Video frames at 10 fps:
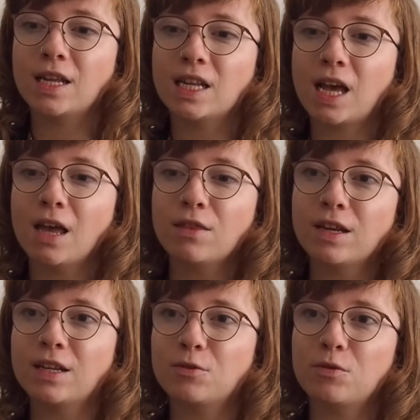I think
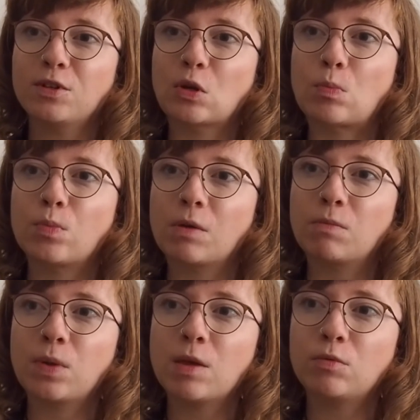that's awesome,
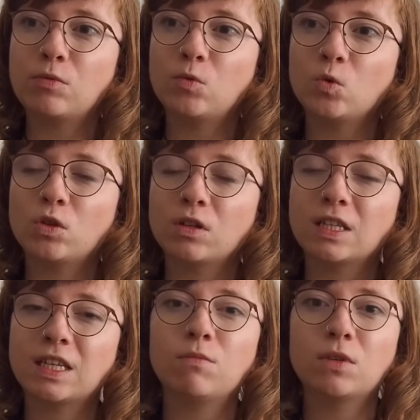but people just
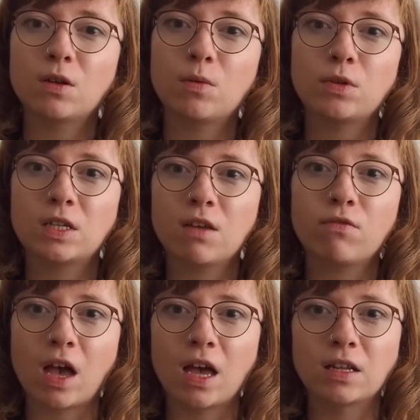seem to perceive
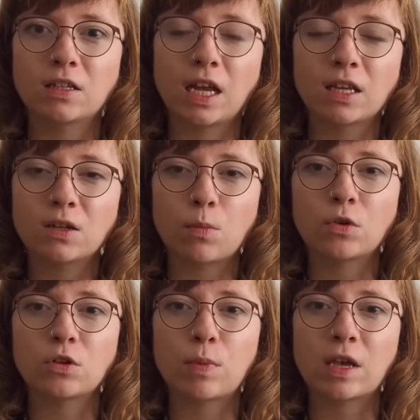that as
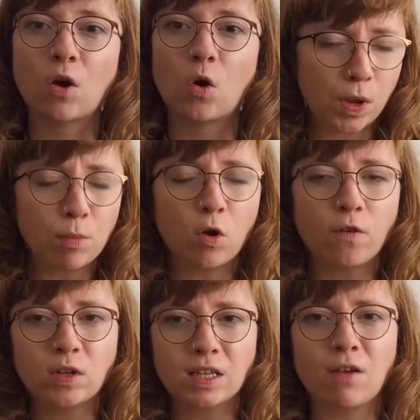someone to pick on. People
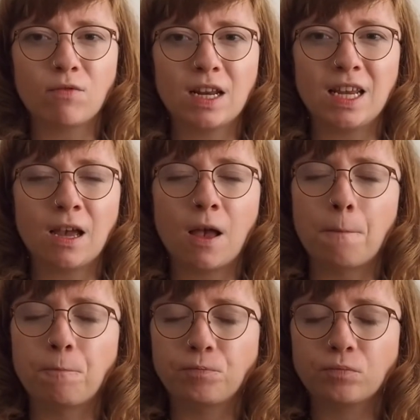often get really
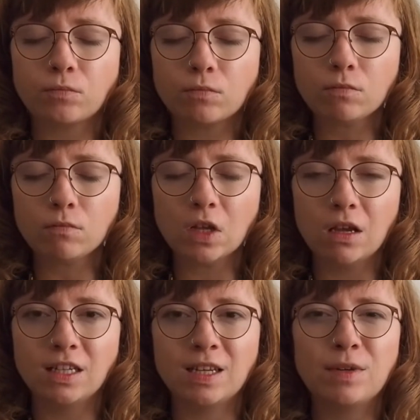
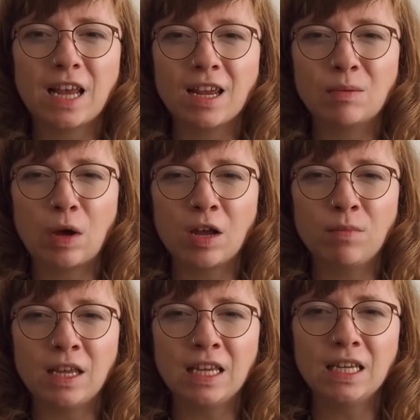intimidated by
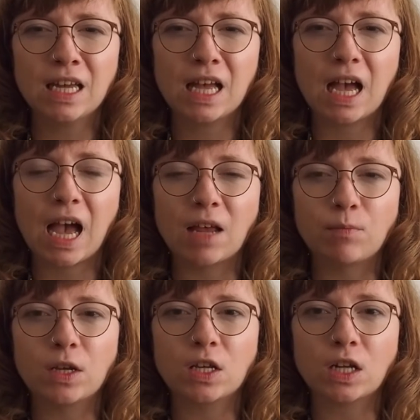me, and
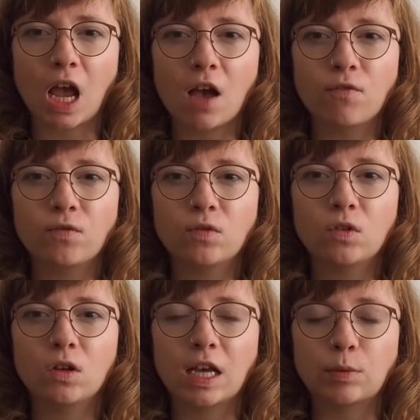because I have
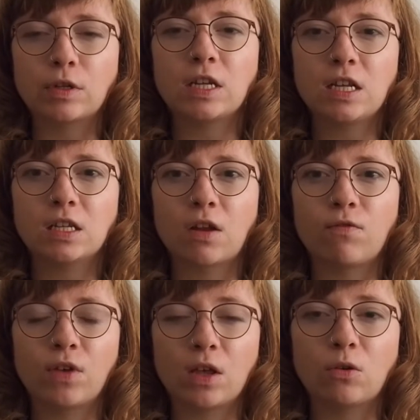expertise in
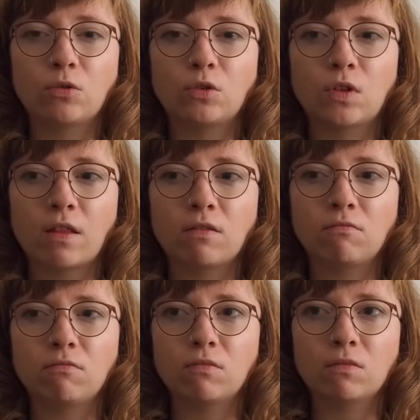fields that
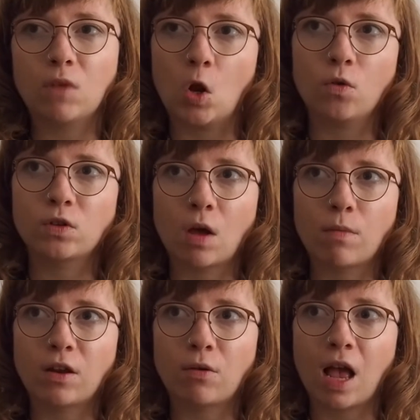a lot of the time
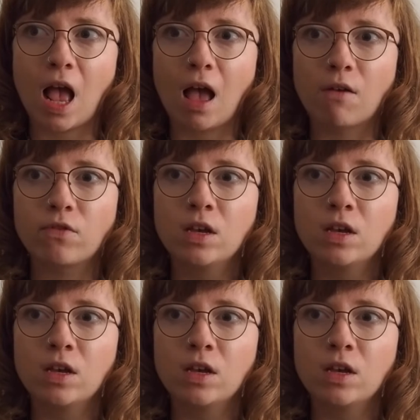they don't have,